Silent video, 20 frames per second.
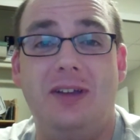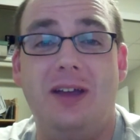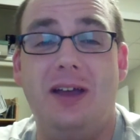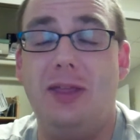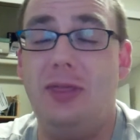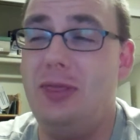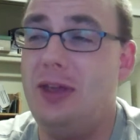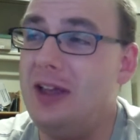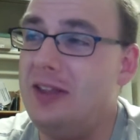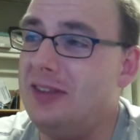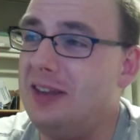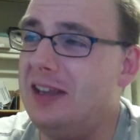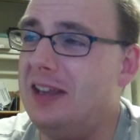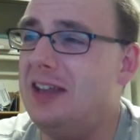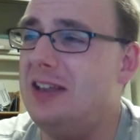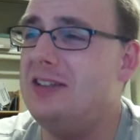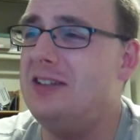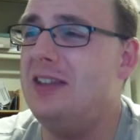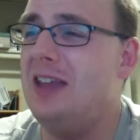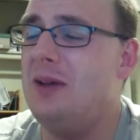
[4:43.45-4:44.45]
I think the
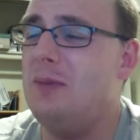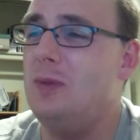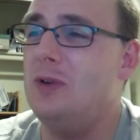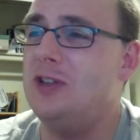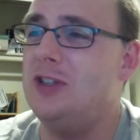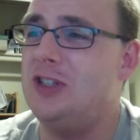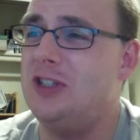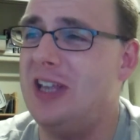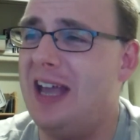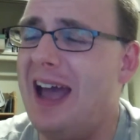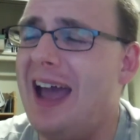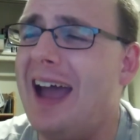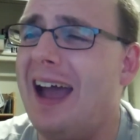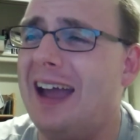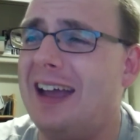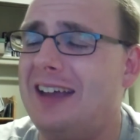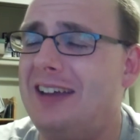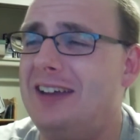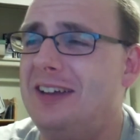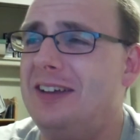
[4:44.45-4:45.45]
kid's name was
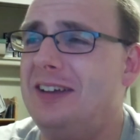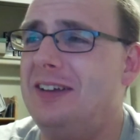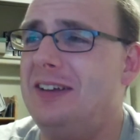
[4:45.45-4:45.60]
Zach.